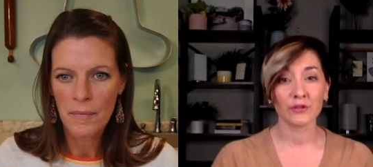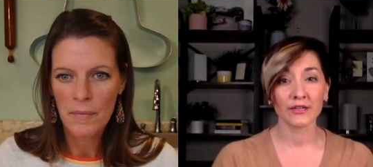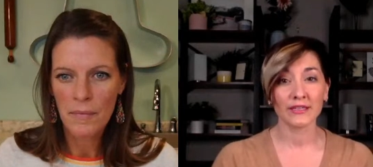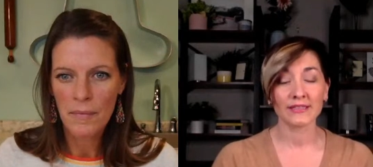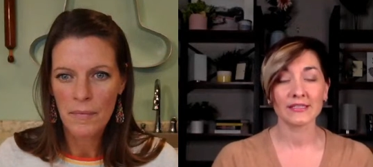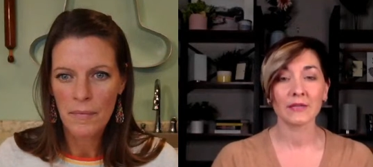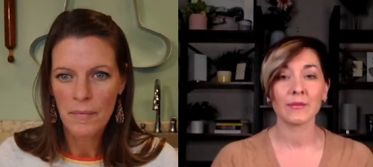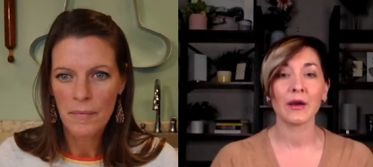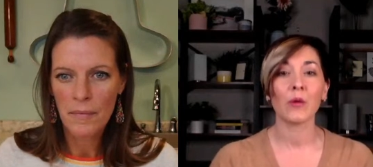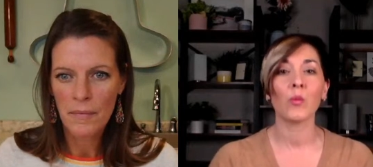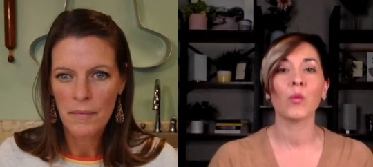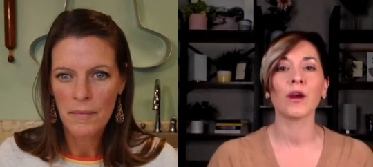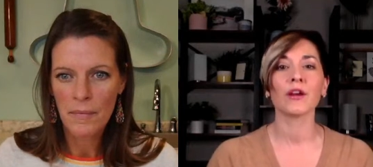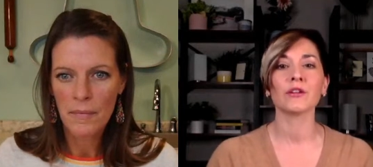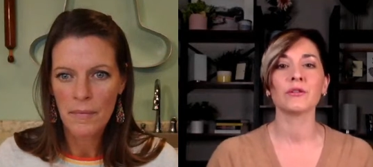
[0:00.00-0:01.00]
Speaker 1: curious
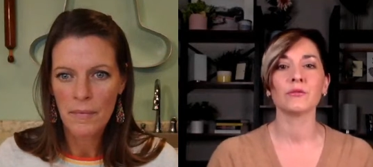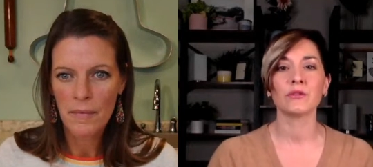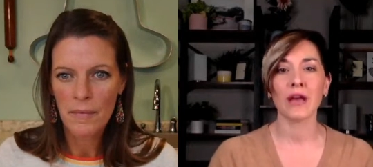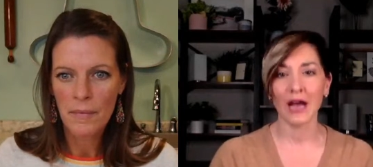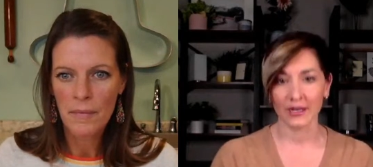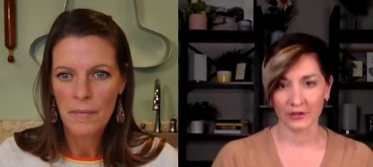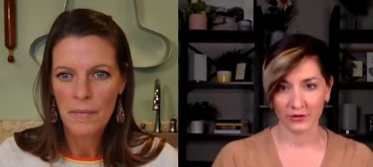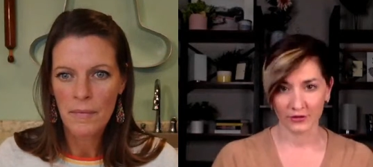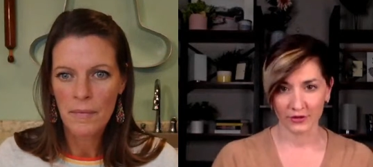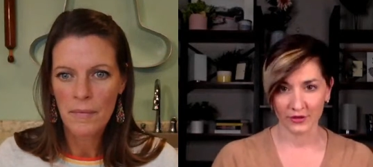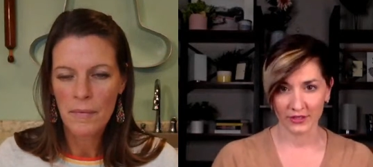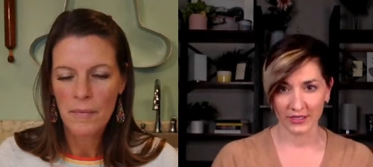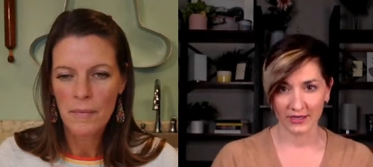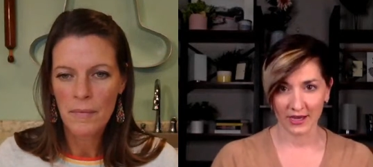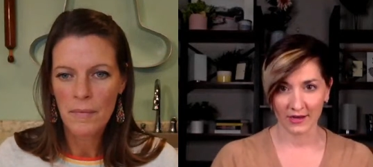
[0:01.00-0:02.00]
about where you got your
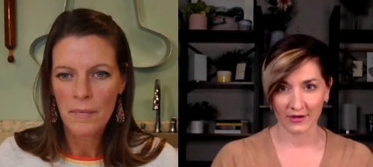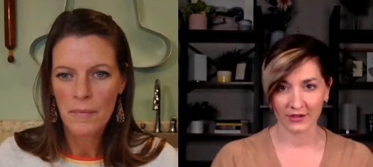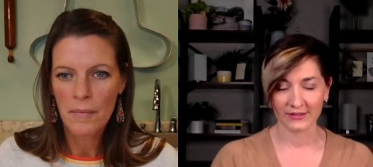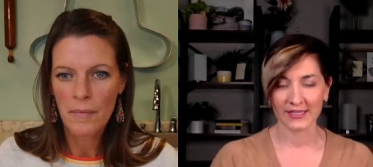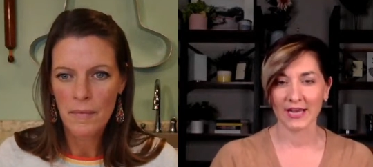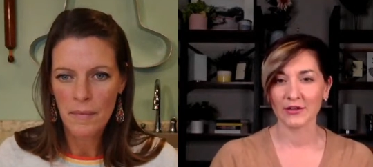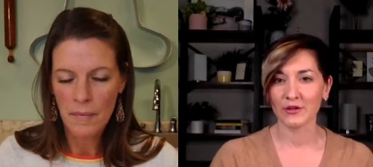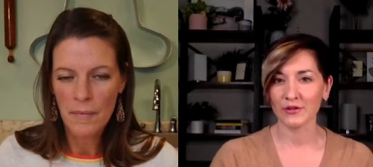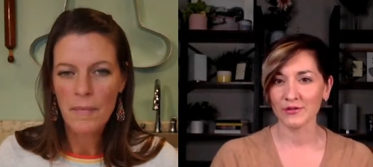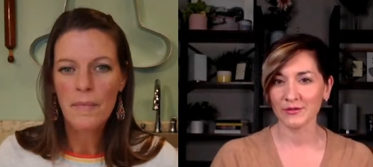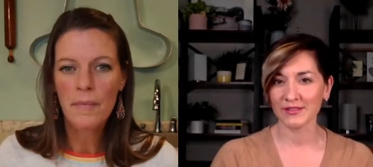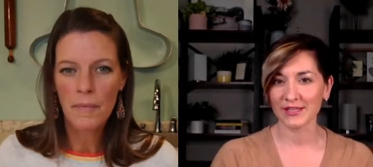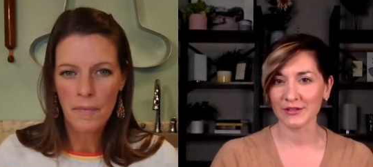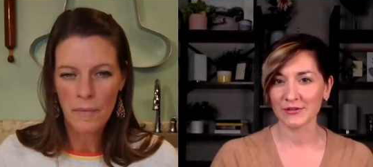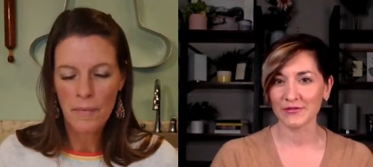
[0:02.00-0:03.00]
cookie cutters. I know you
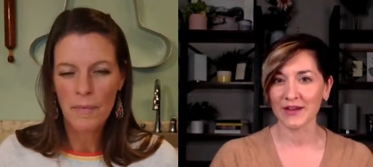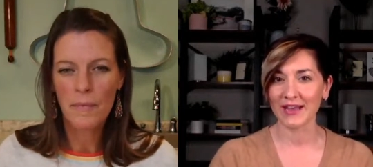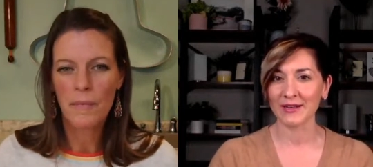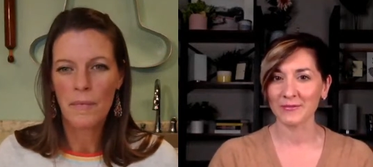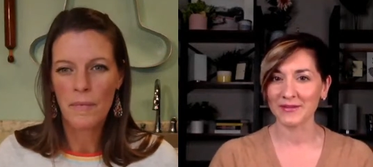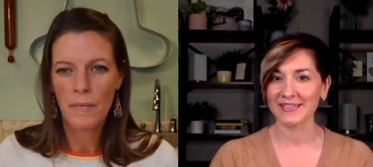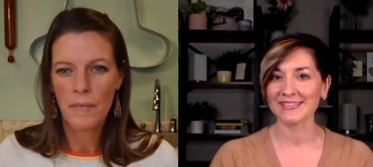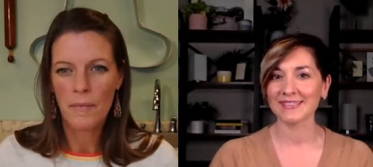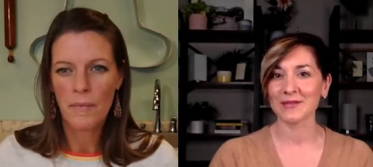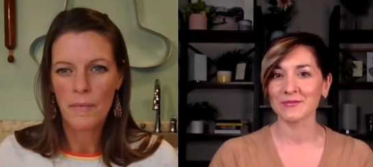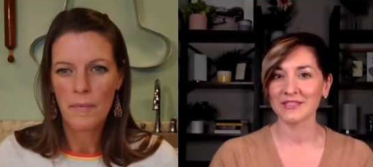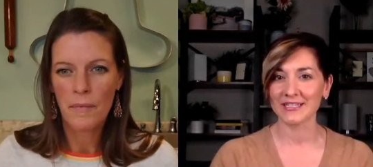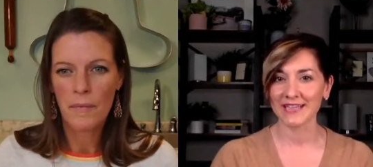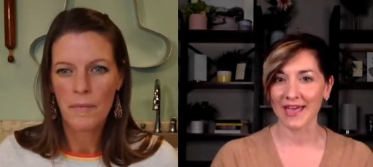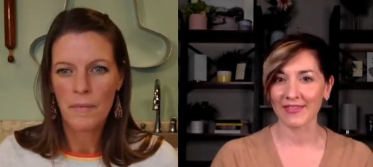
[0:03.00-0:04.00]
said you kind of pieced them
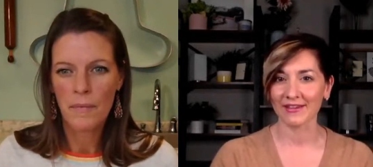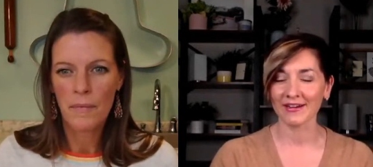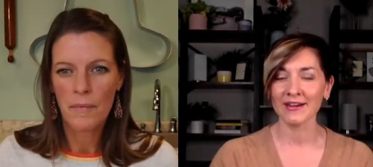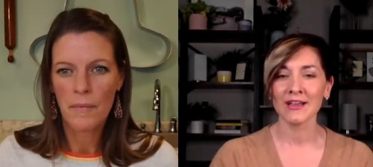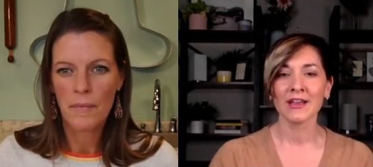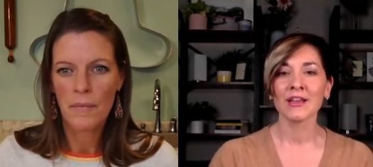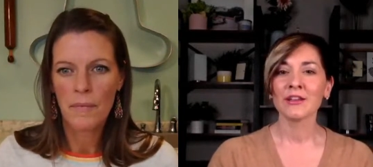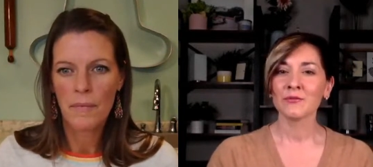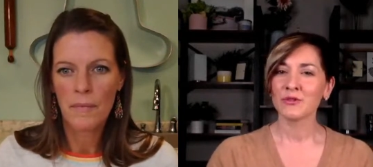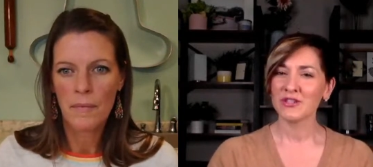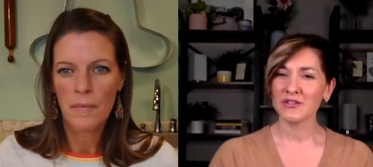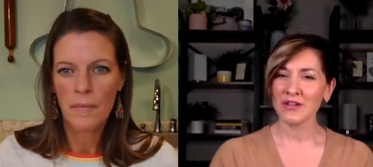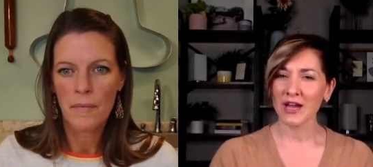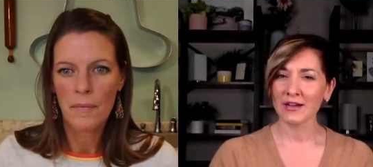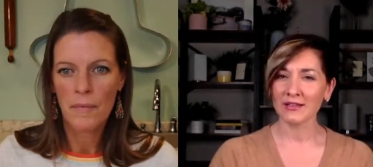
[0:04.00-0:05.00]
together. Would
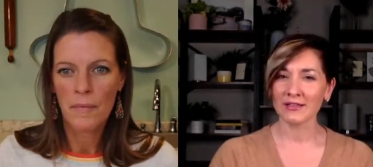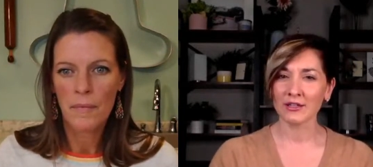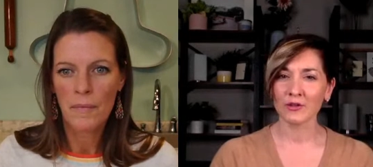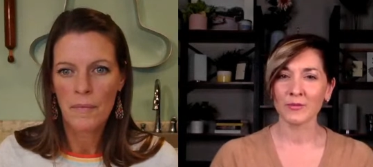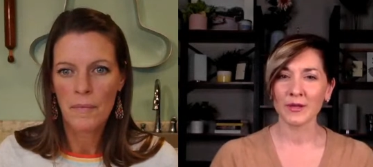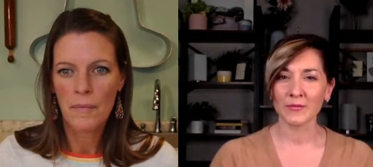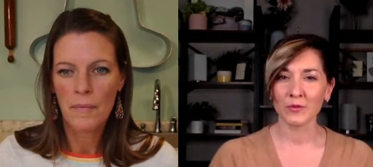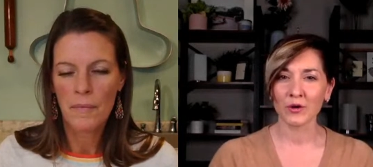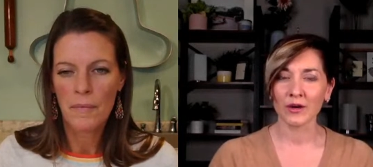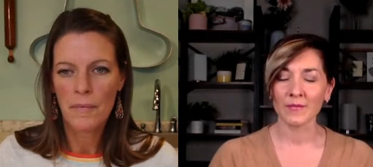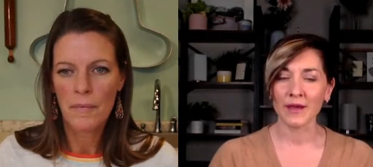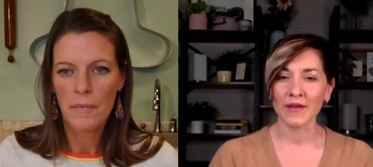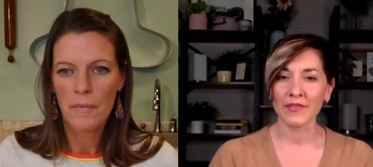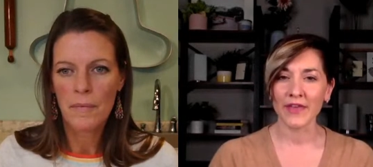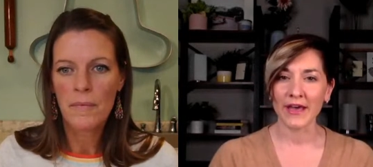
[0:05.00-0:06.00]
you talk a little bit more
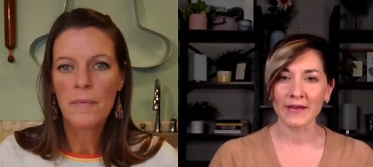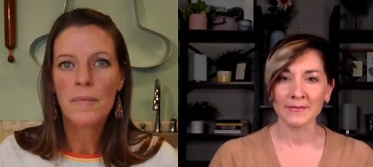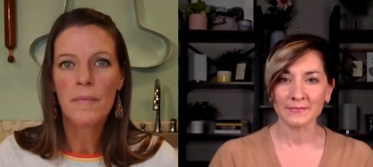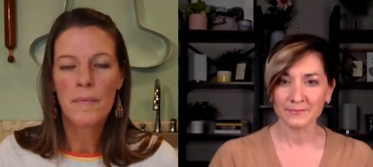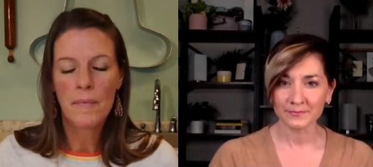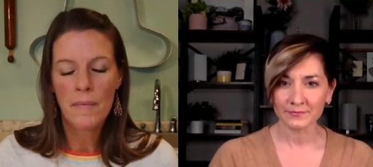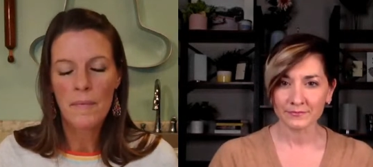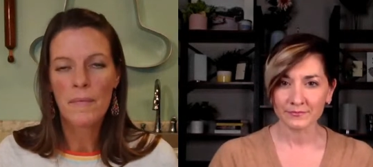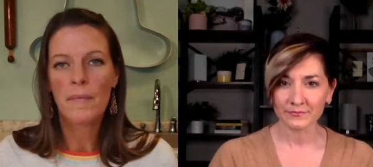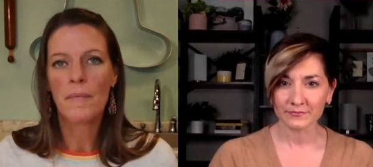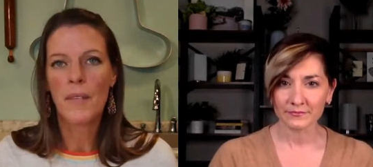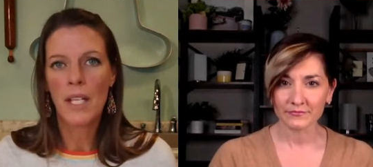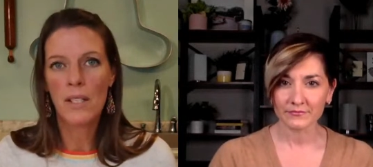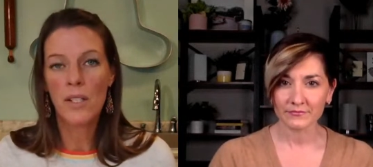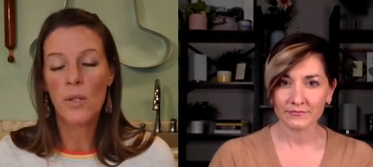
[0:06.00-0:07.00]
about that?
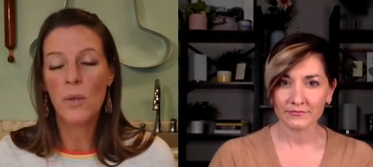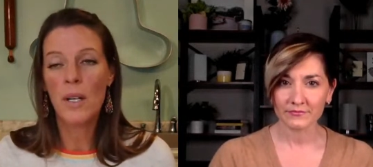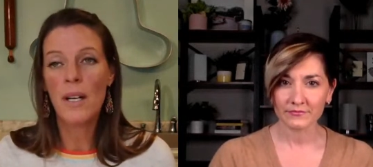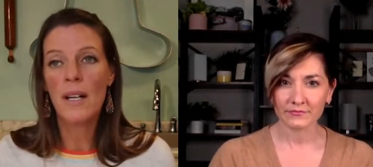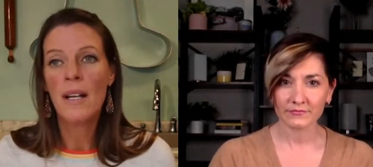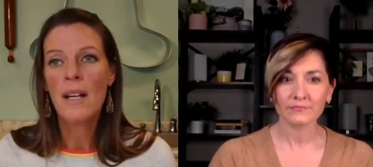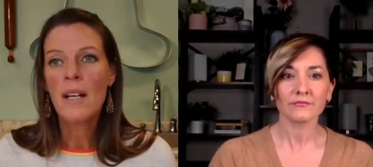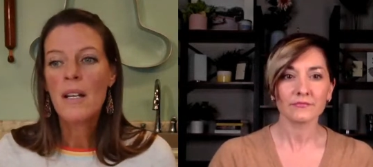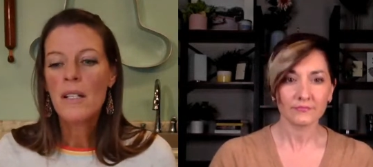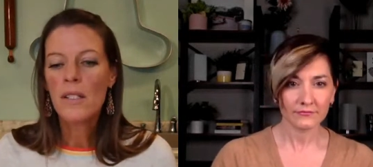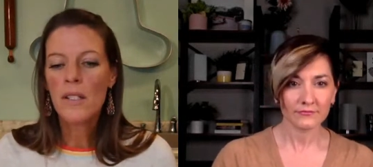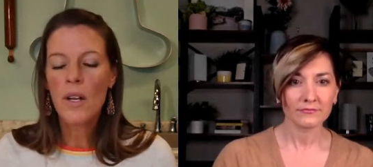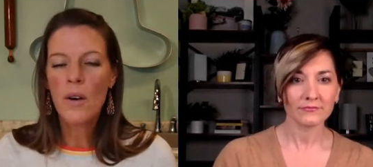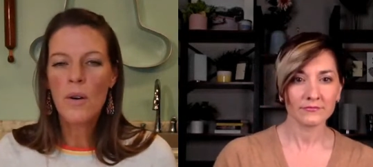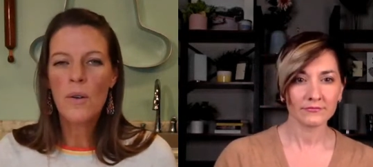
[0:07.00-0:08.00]
Sure.
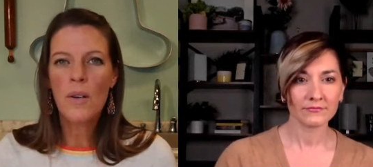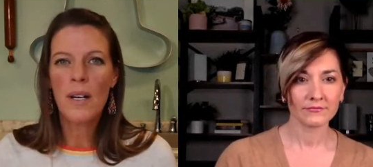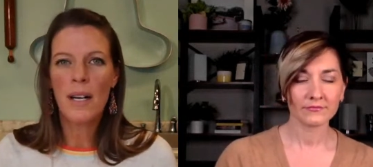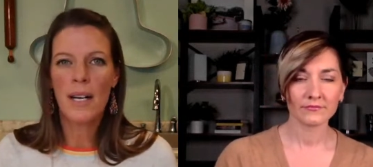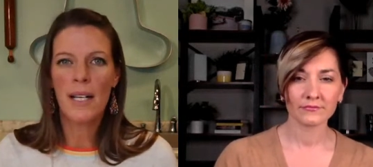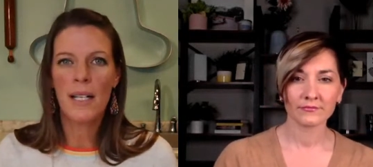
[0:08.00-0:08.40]
So